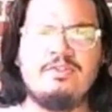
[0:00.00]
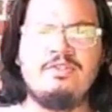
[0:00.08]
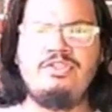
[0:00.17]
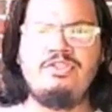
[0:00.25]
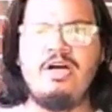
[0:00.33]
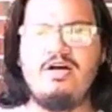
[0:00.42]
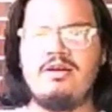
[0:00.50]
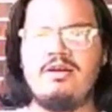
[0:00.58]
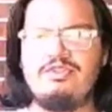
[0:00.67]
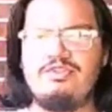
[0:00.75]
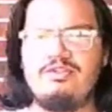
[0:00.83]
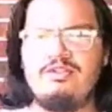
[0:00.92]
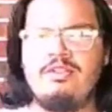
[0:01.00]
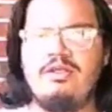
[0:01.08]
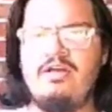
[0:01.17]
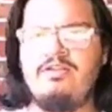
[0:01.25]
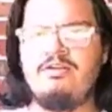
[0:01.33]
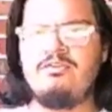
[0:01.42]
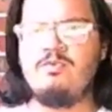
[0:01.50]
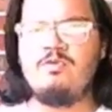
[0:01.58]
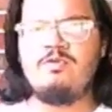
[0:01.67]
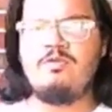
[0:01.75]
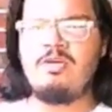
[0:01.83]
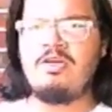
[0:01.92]
Josh in this
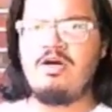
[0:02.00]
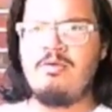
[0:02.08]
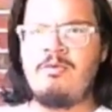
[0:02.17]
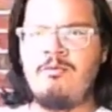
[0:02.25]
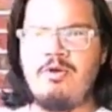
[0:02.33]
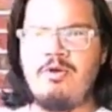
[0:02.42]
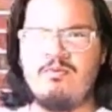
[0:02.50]
movie become a bit